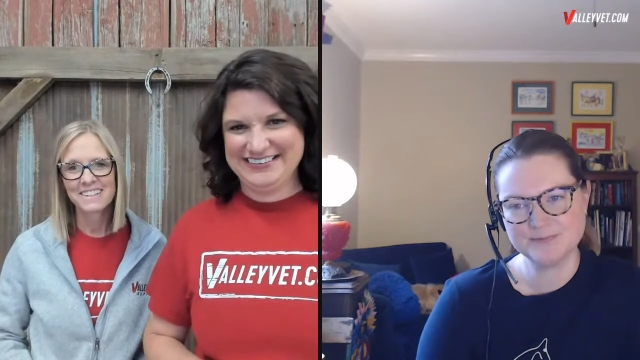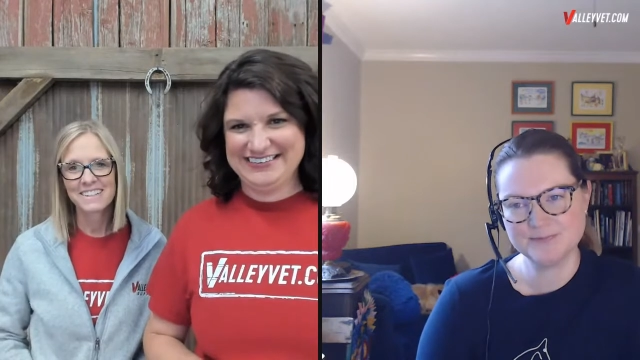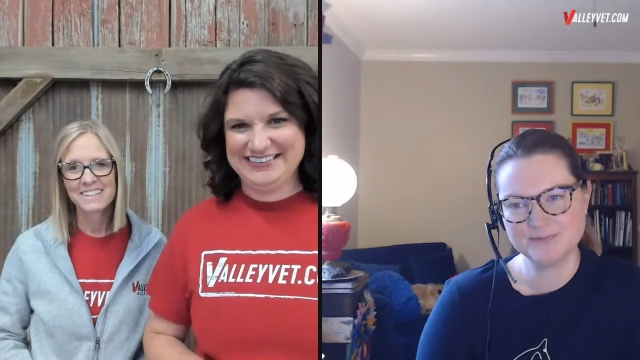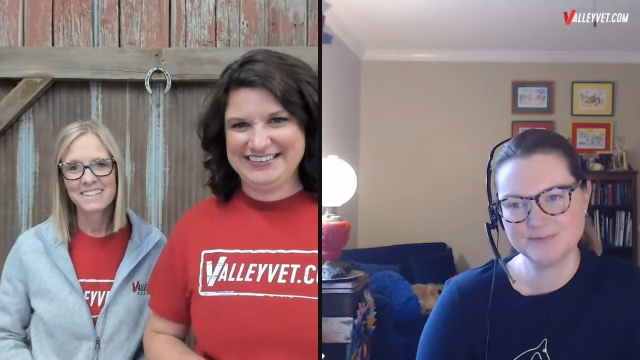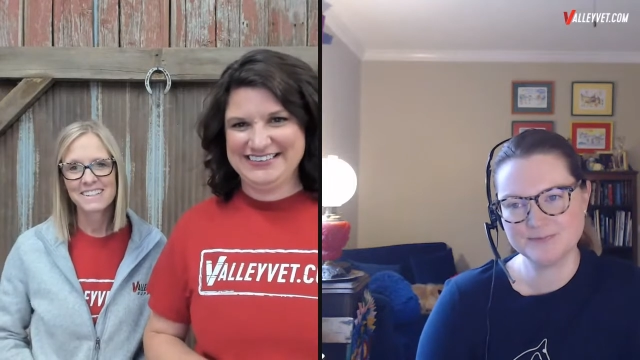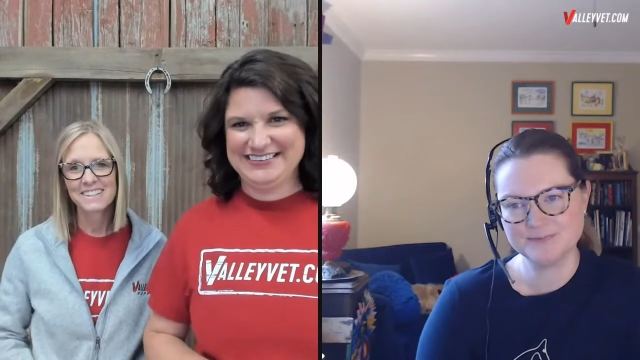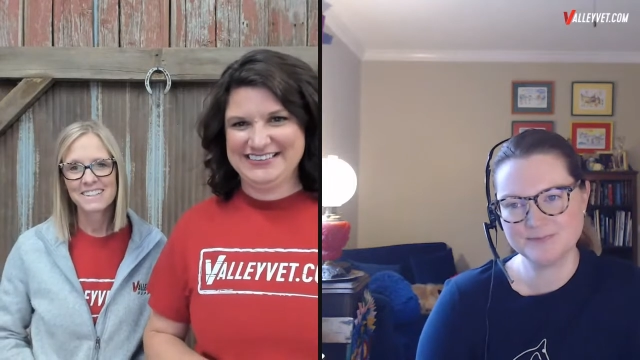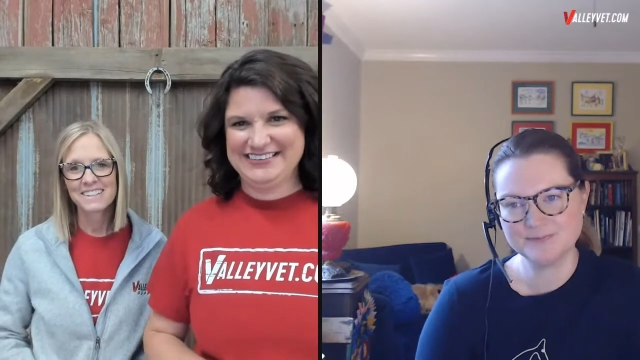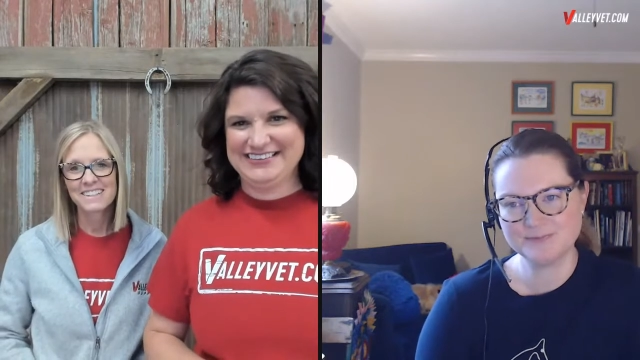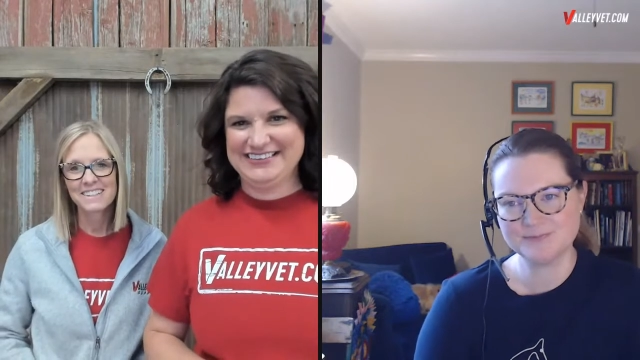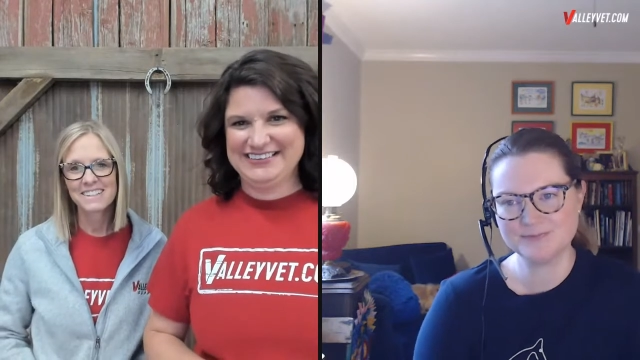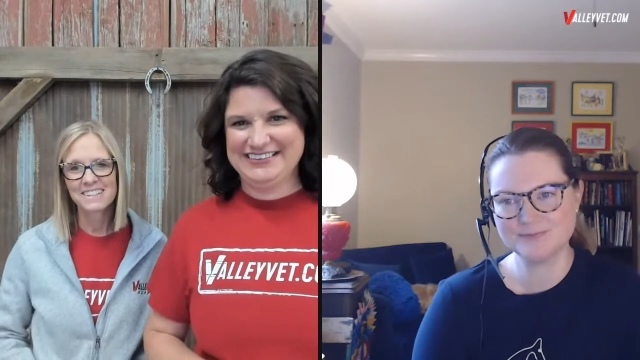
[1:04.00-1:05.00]

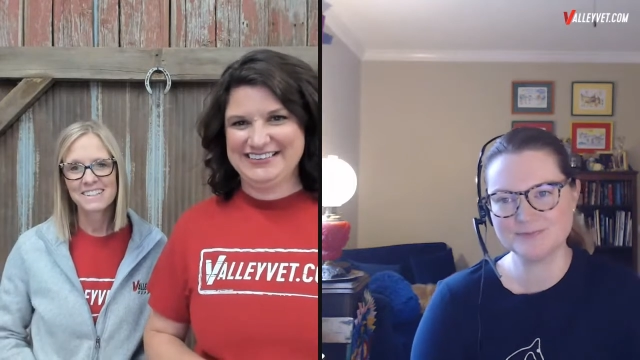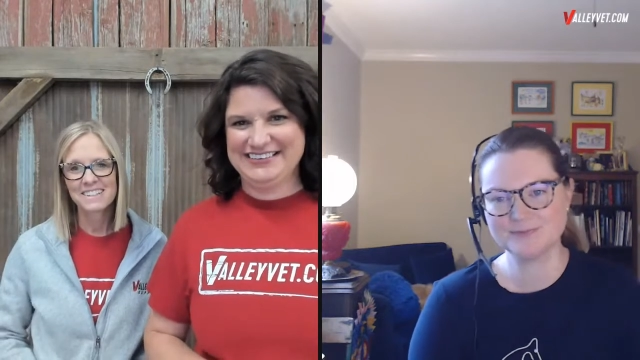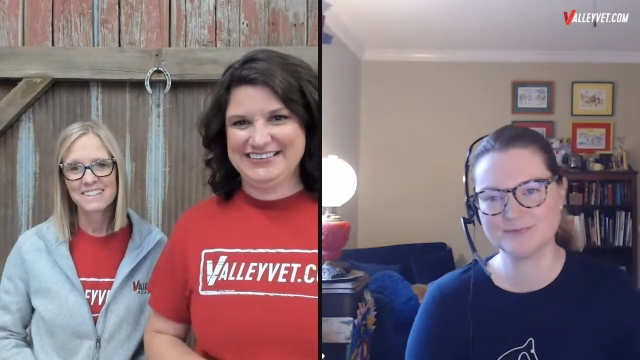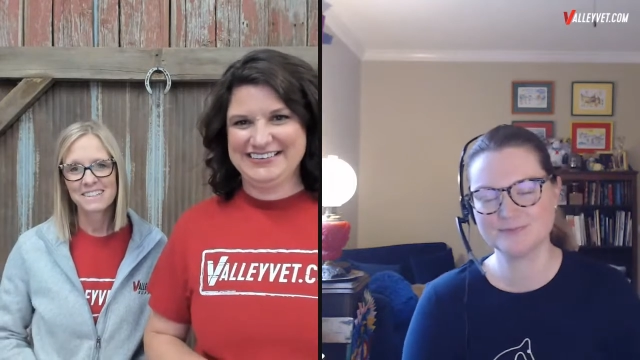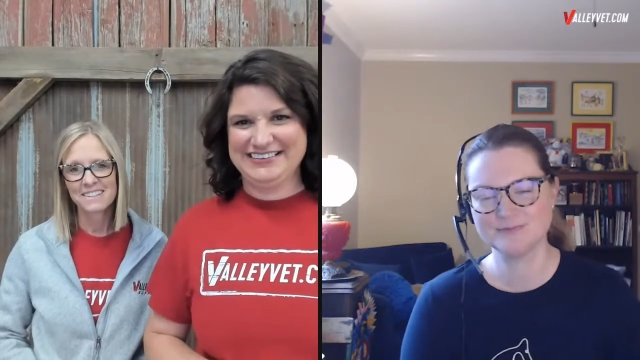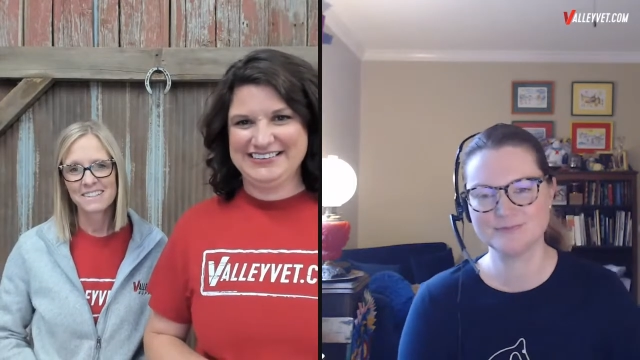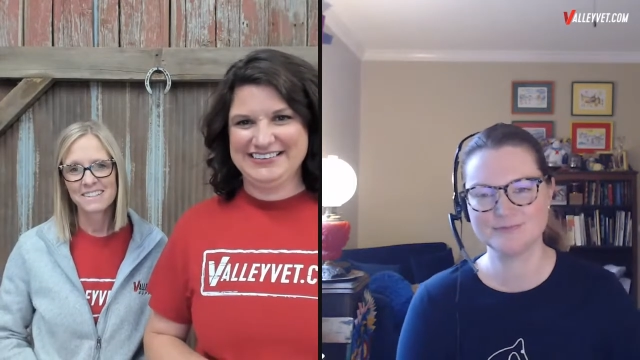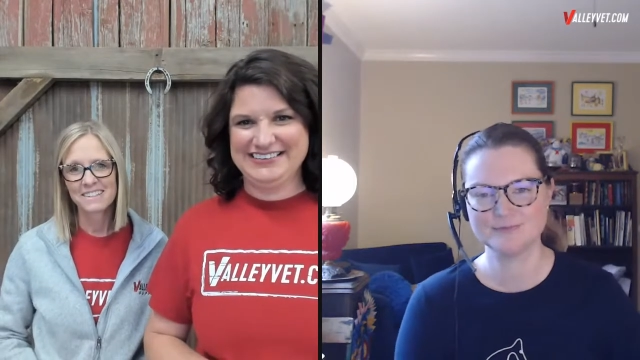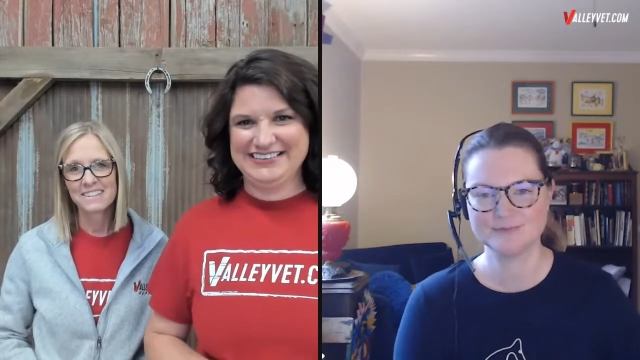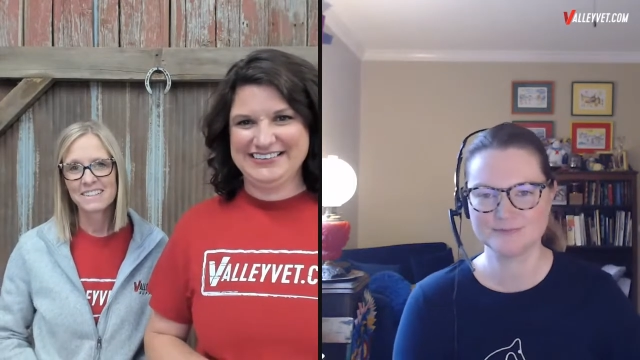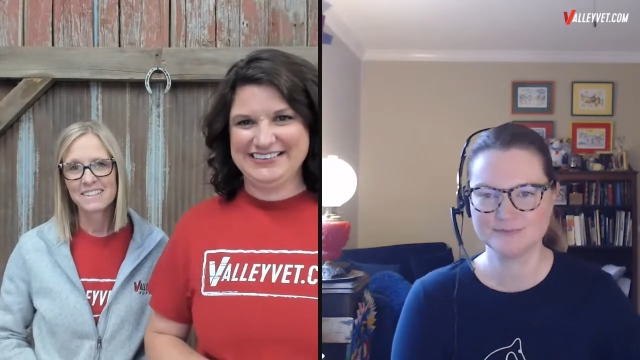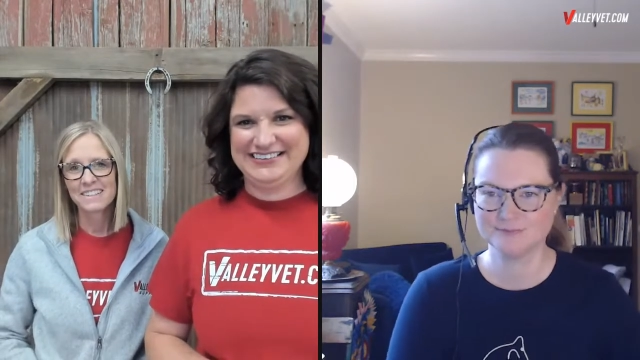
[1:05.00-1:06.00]

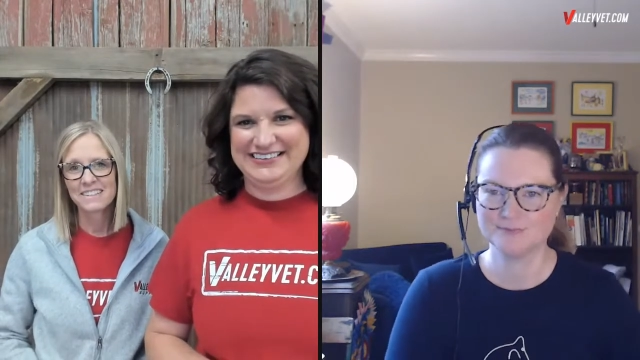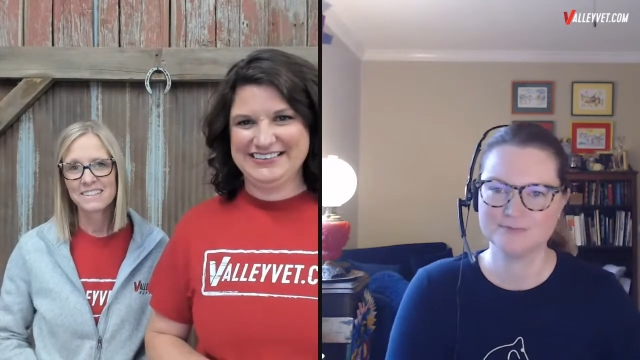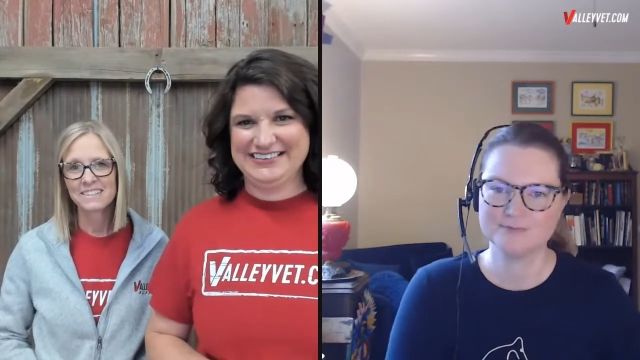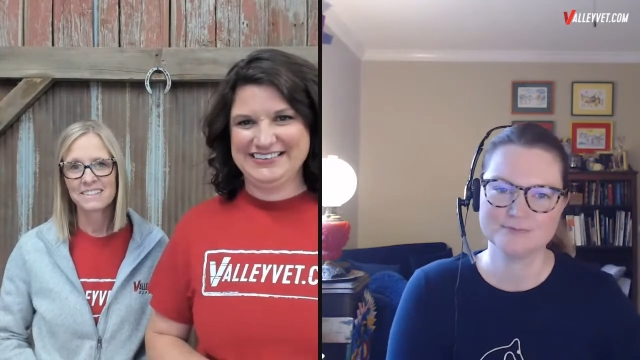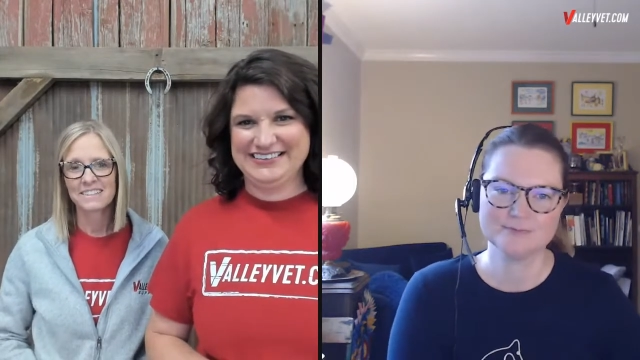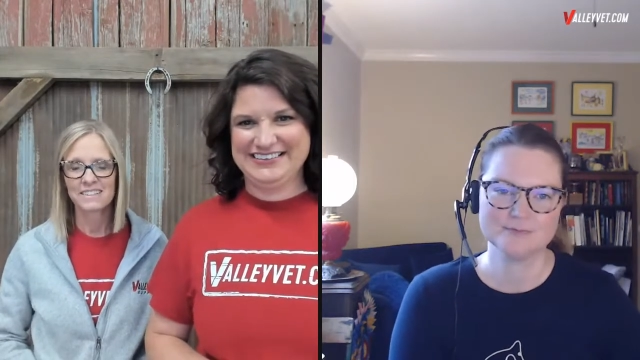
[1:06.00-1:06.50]
Nobody speaks.